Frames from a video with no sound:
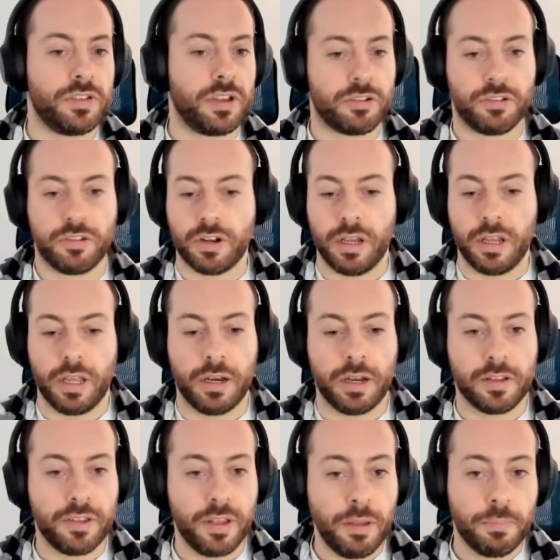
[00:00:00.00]
This is just
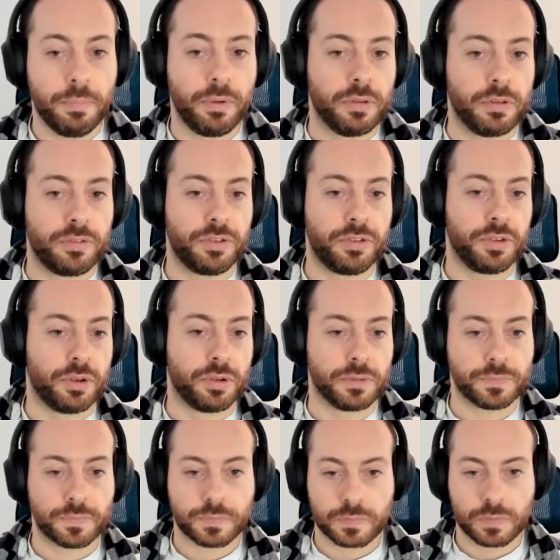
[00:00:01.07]
an example.
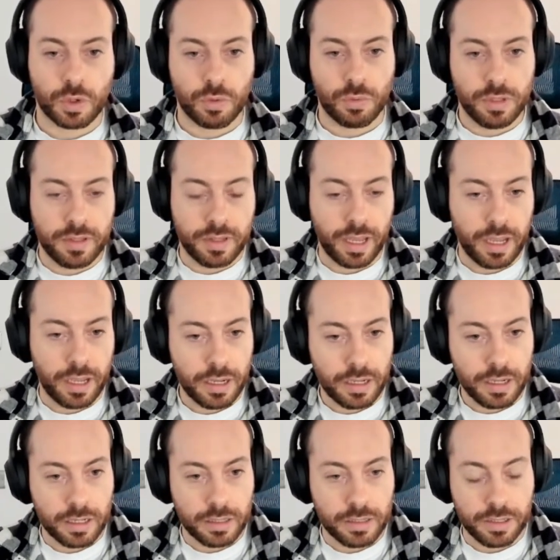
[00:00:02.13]
So we
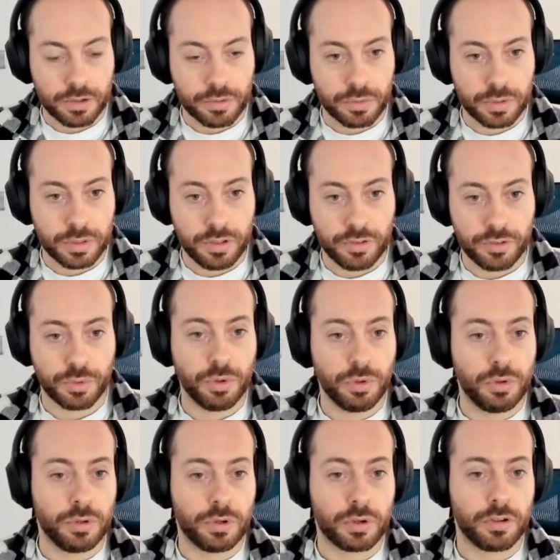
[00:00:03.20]

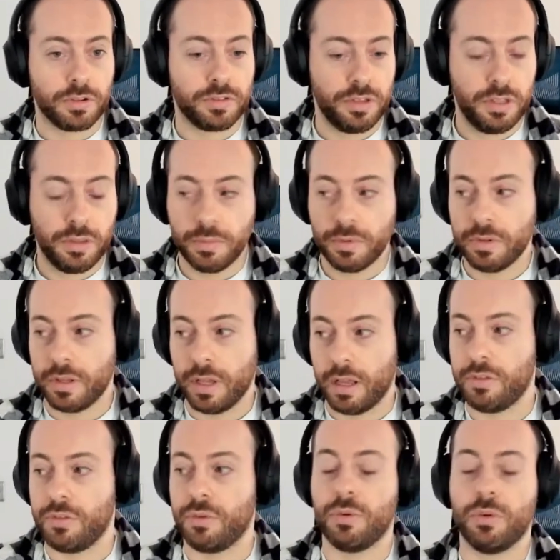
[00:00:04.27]
this rule, no const
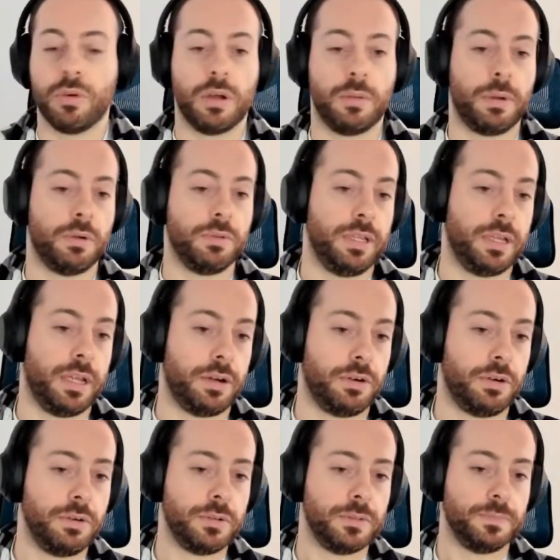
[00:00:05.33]
enum, tells you about
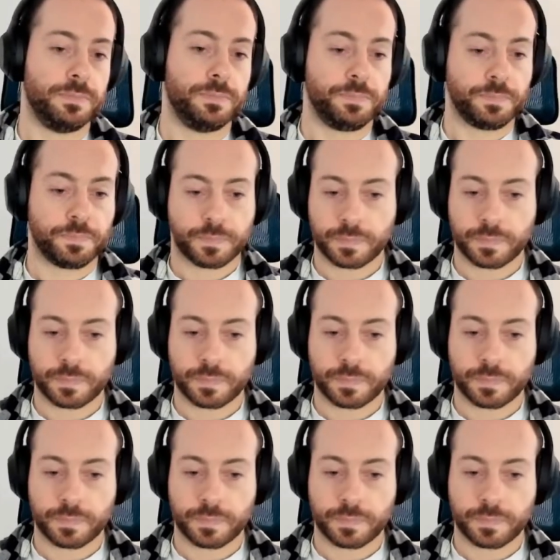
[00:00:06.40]
the error.